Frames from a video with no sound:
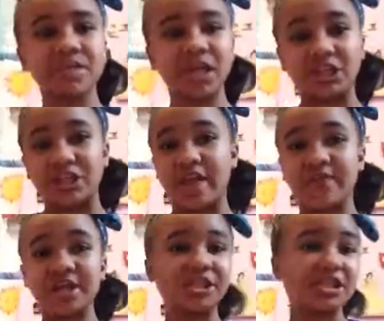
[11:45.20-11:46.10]
yesterday. I
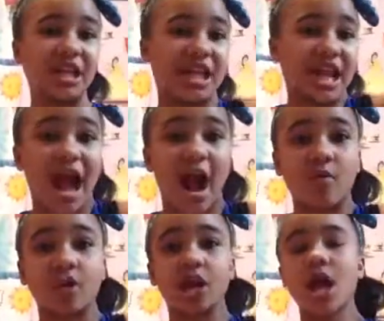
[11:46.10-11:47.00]
finished it in like an
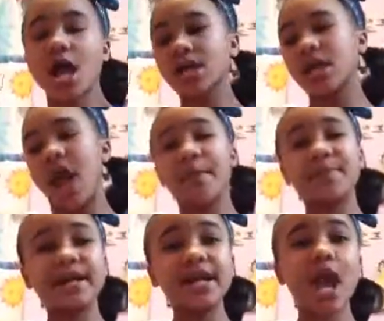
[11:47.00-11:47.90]
hour. Yeah, I'm
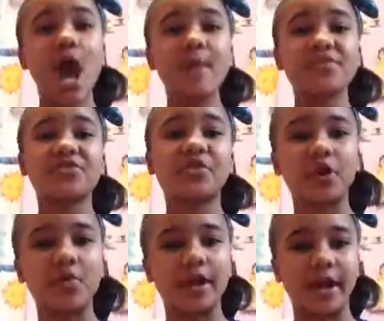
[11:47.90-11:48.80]
reading the
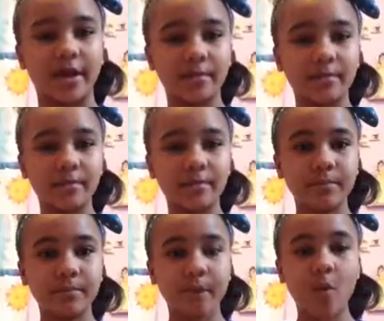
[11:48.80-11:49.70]
3rd one now.
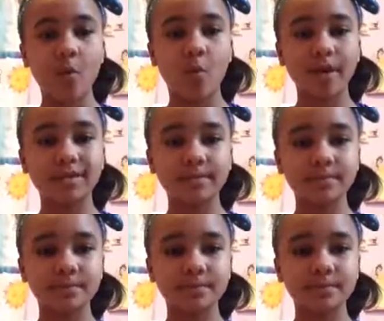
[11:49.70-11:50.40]
What?